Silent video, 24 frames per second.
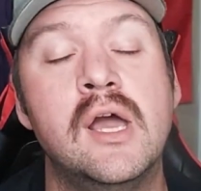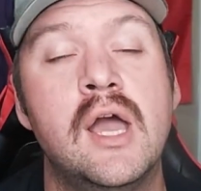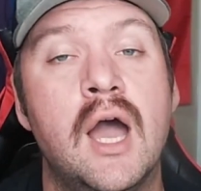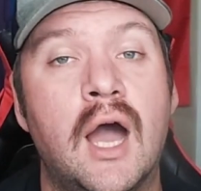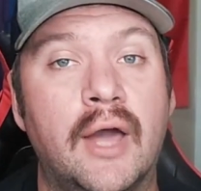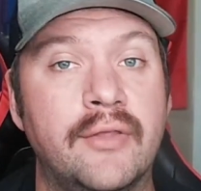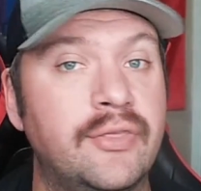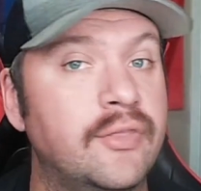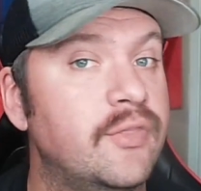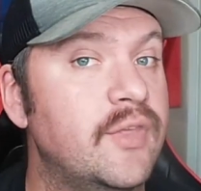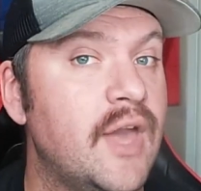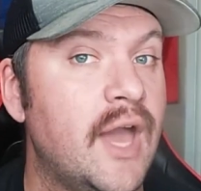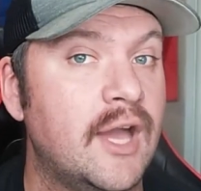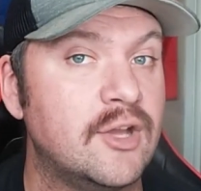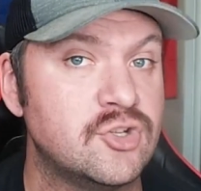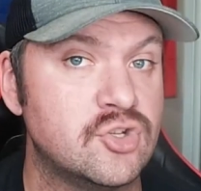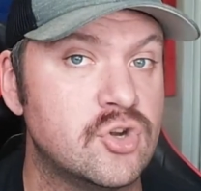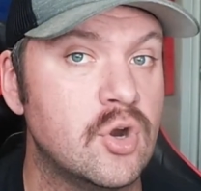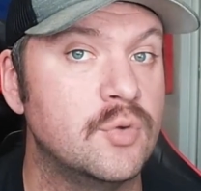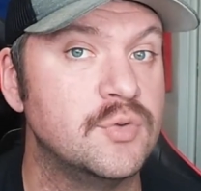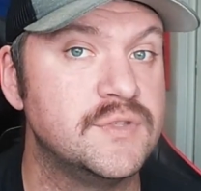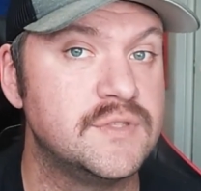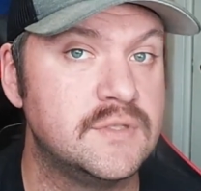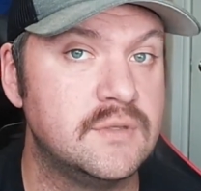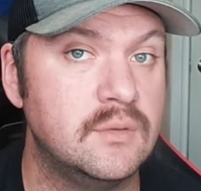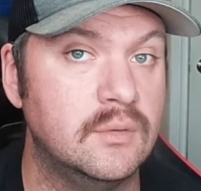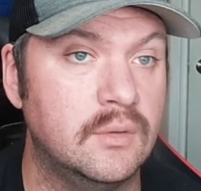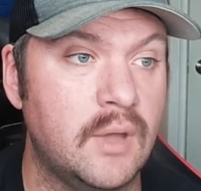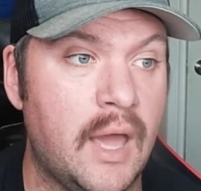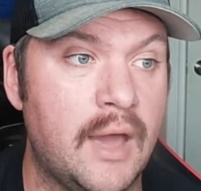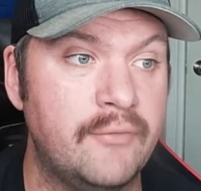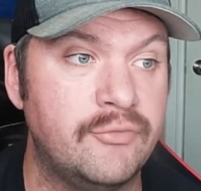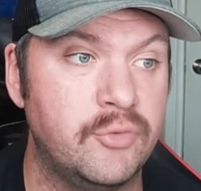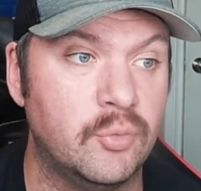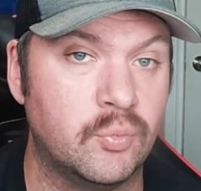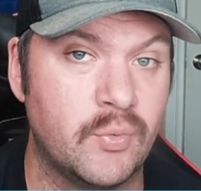I think the Astros
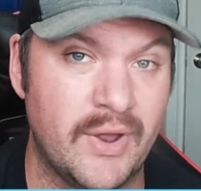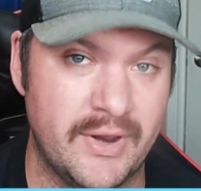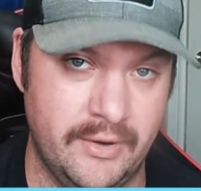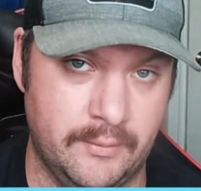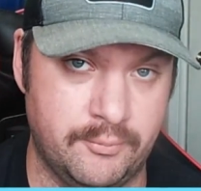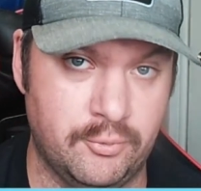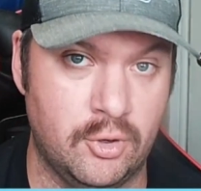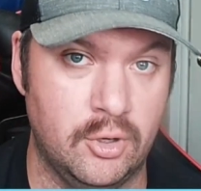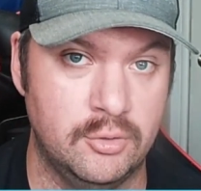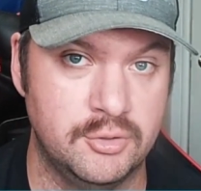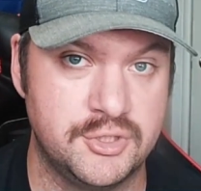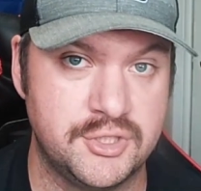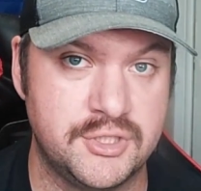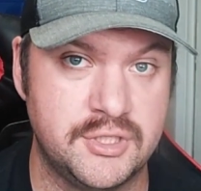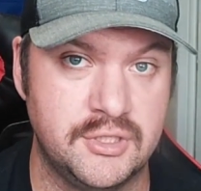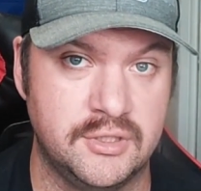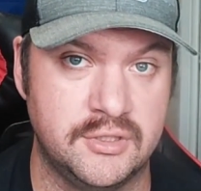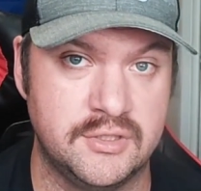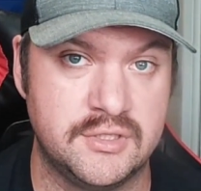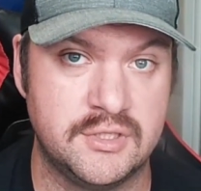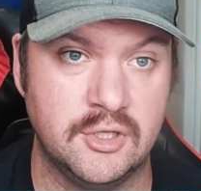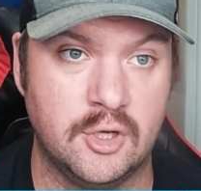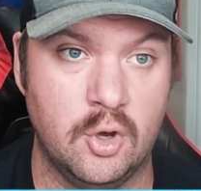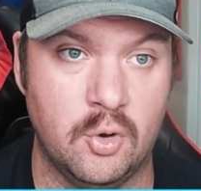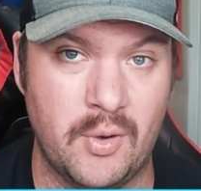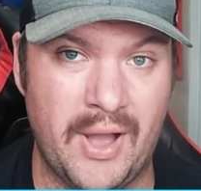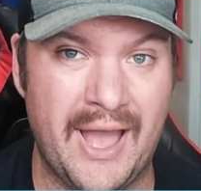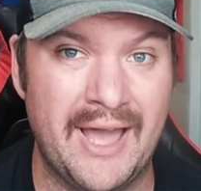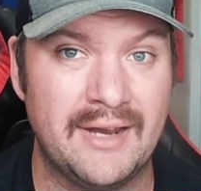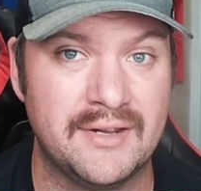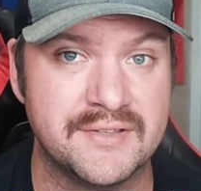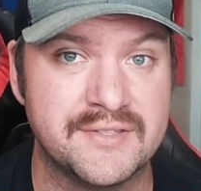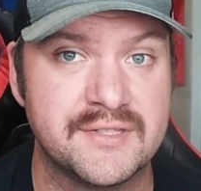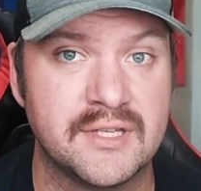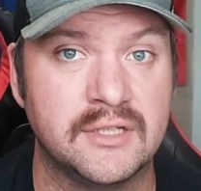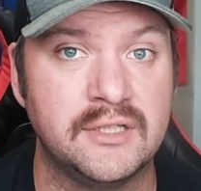have the right approach to, to go at
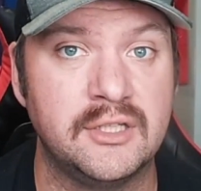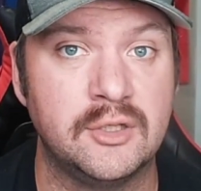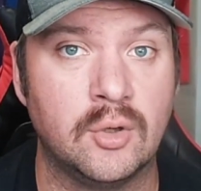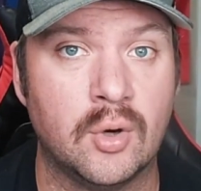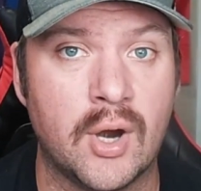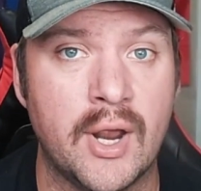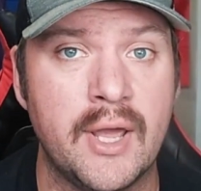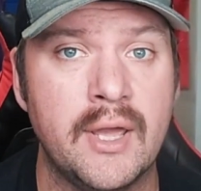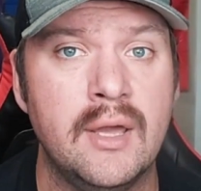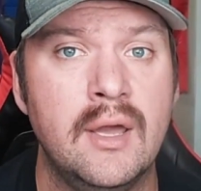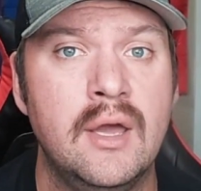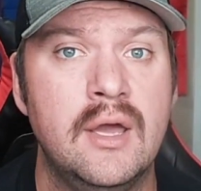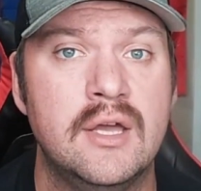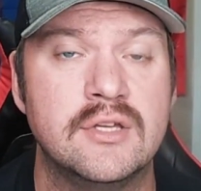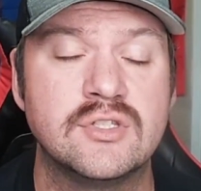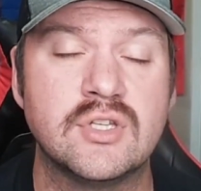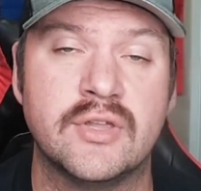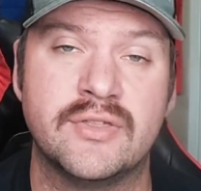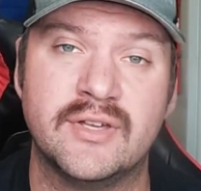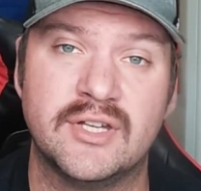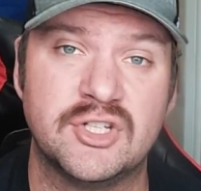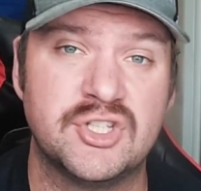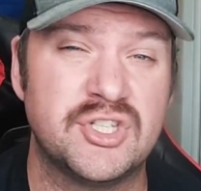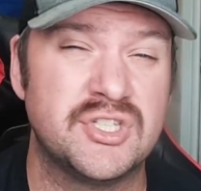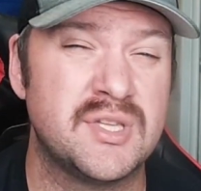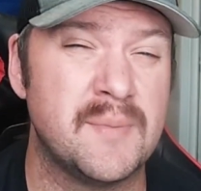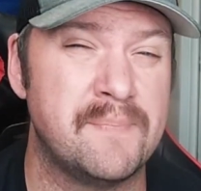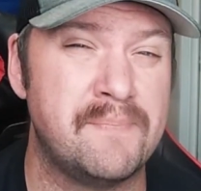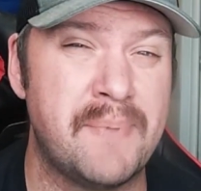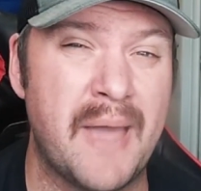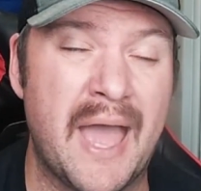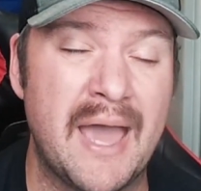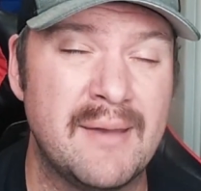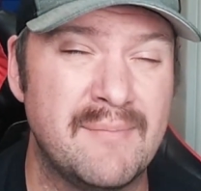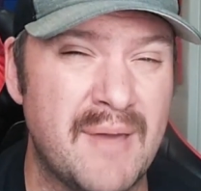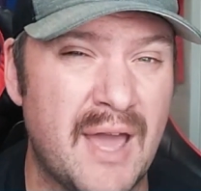a Sonny Gray, so I think it's just a
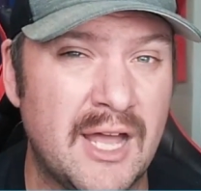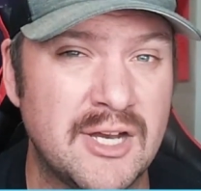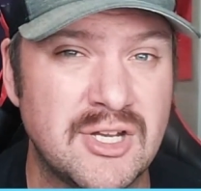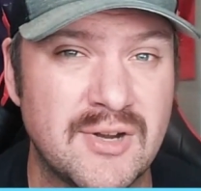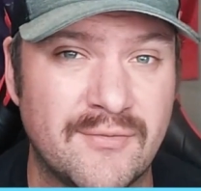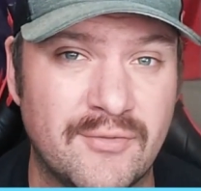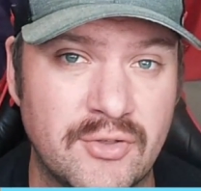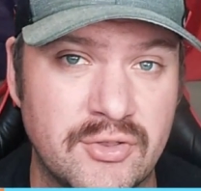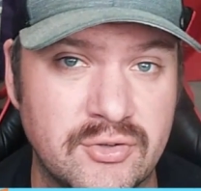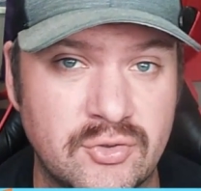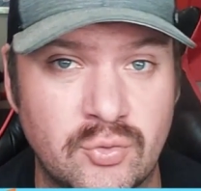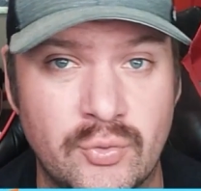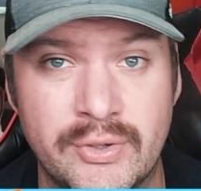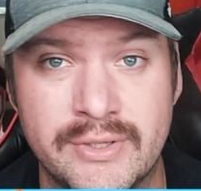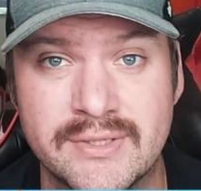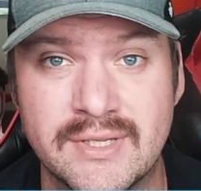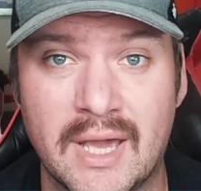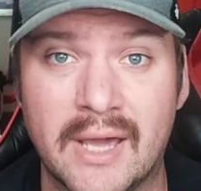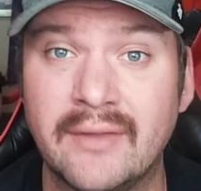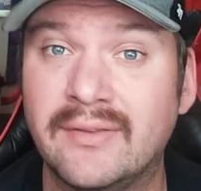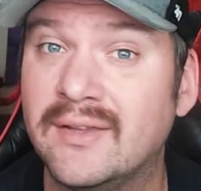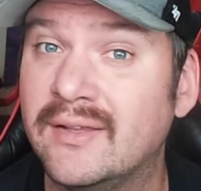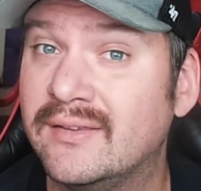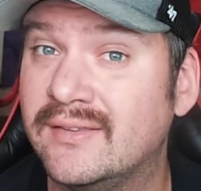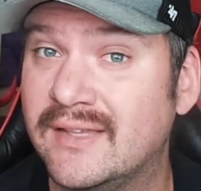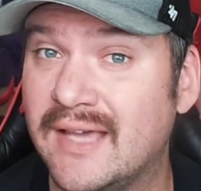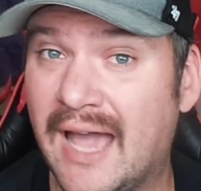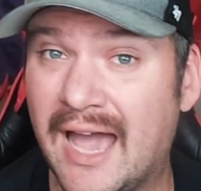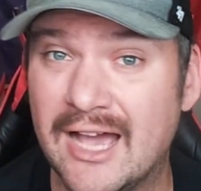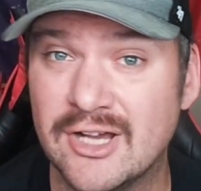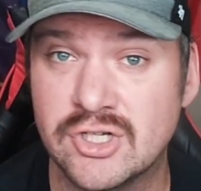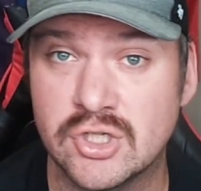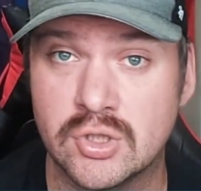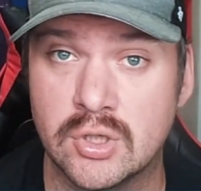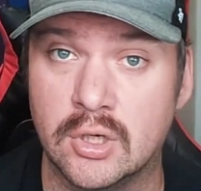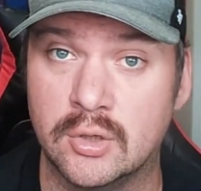bad matchup for the Twins. I think the
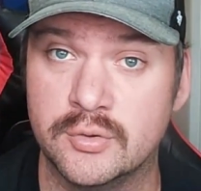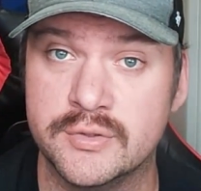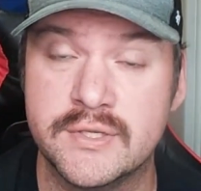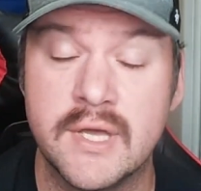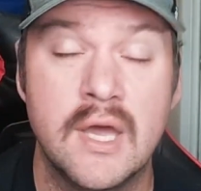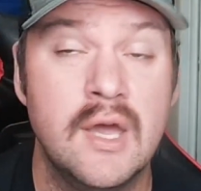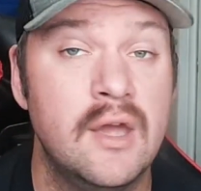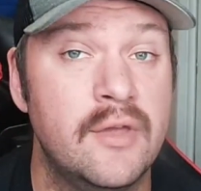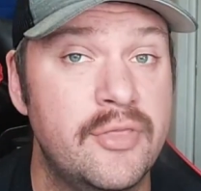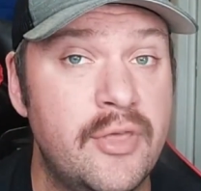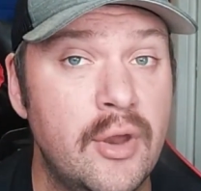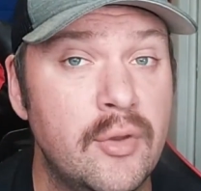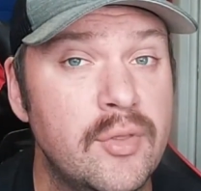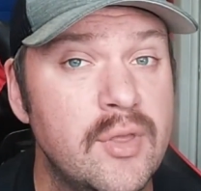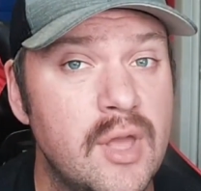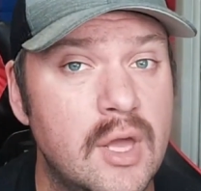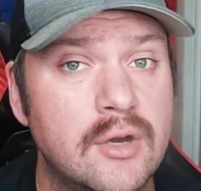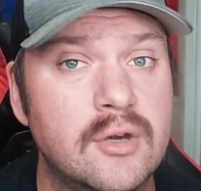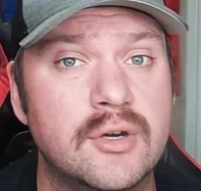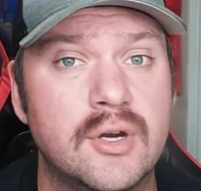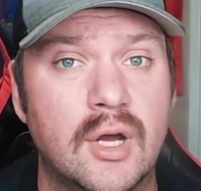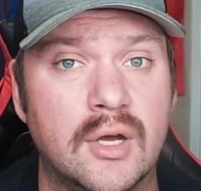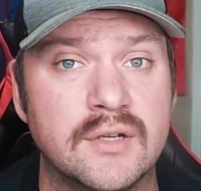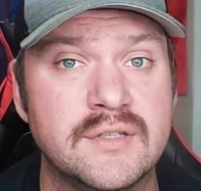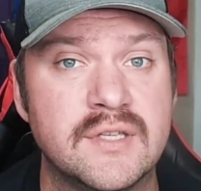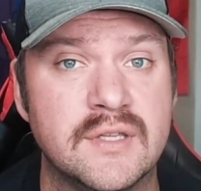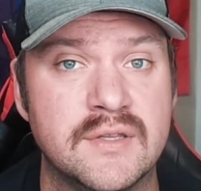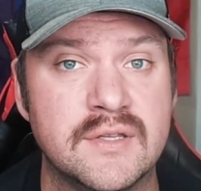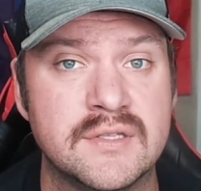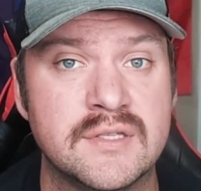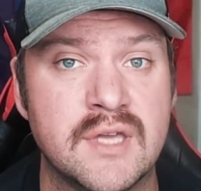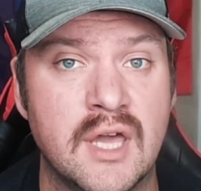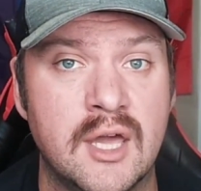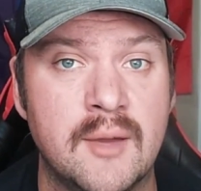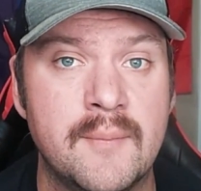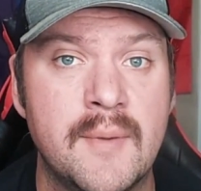Astros, they're the underdogs in this
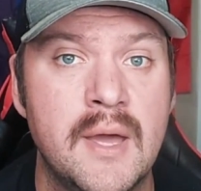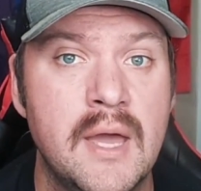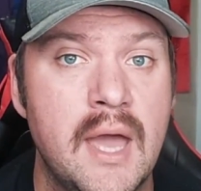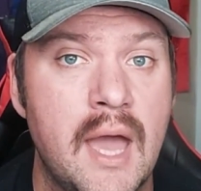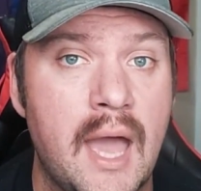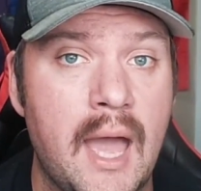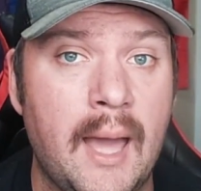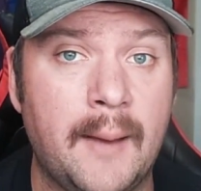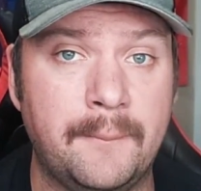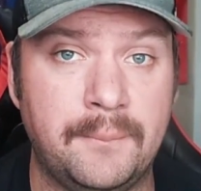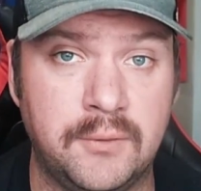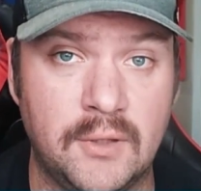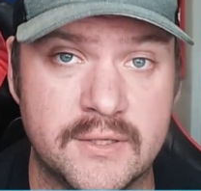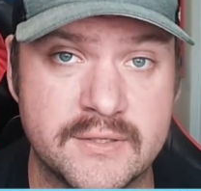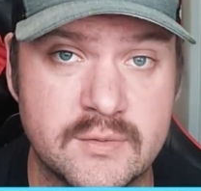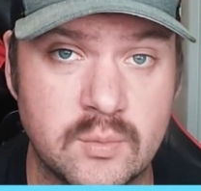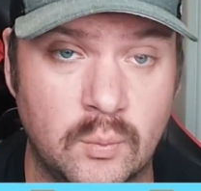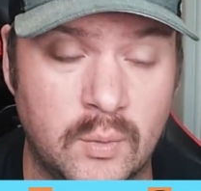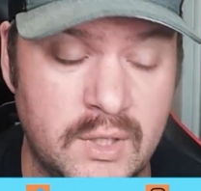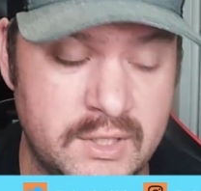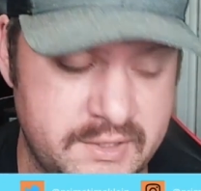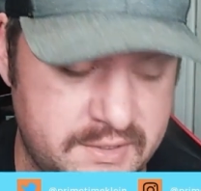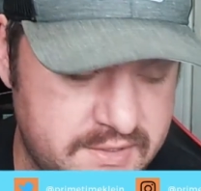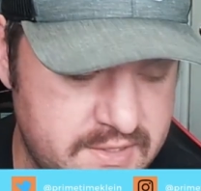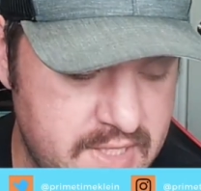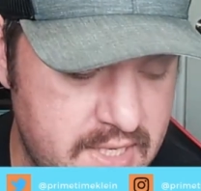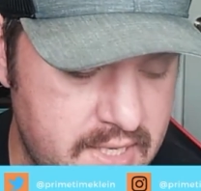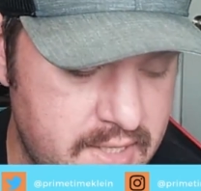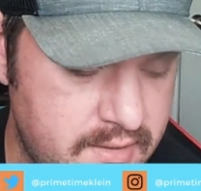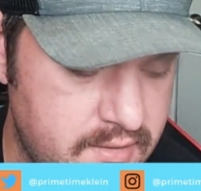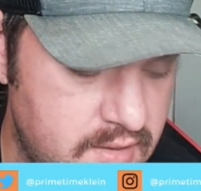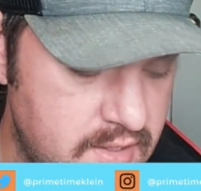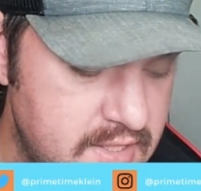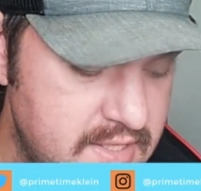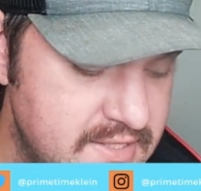game at plus one ten.